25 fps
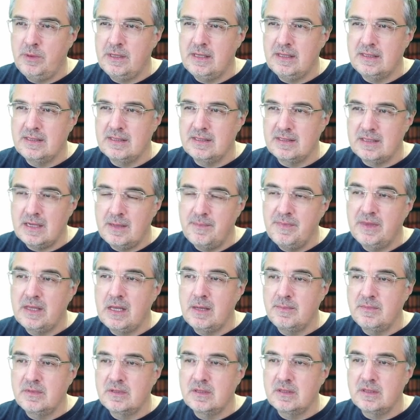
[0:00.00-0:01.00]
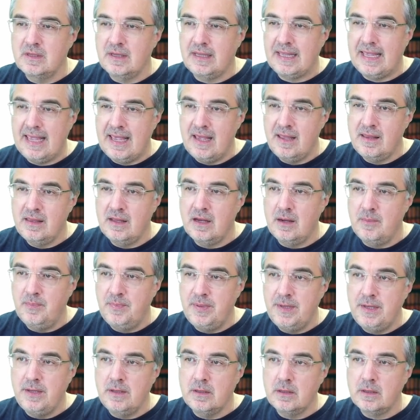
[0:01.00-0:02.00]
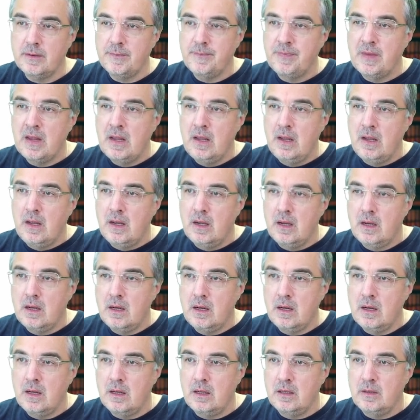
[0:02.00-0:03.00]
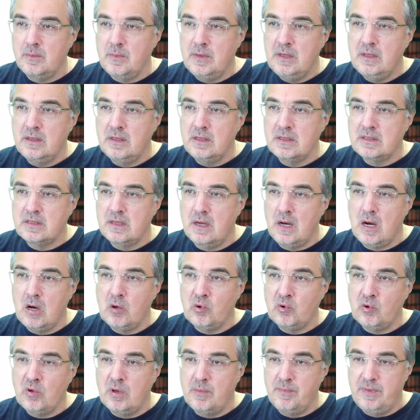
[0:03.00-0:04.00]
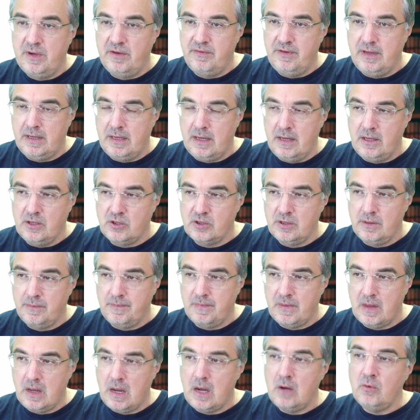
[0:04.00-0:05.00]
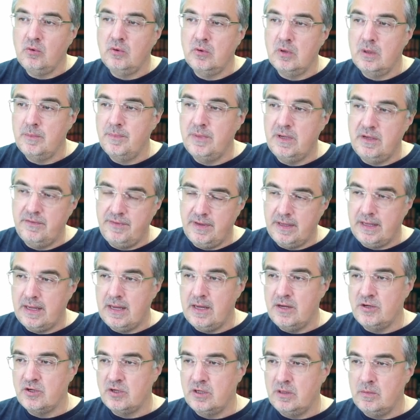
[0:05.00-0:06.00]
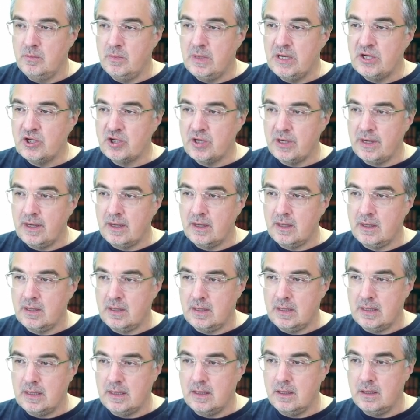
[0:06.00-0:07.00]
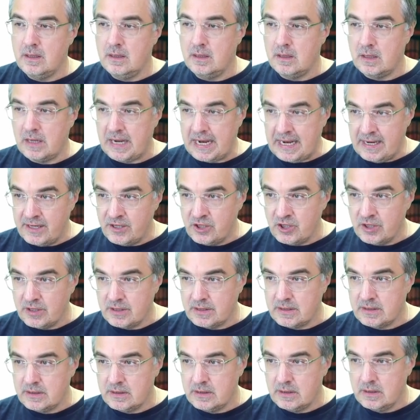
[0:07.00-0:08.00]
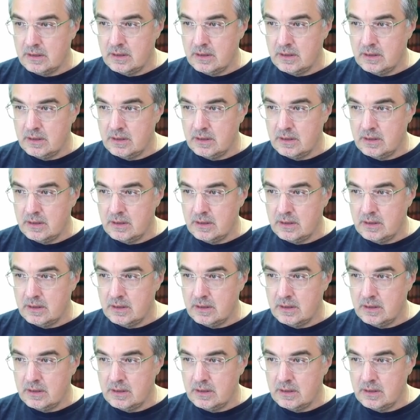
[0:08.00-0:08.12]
that sometimes can appear. It means this auto-amplification. Auto-amplification measuring ranges,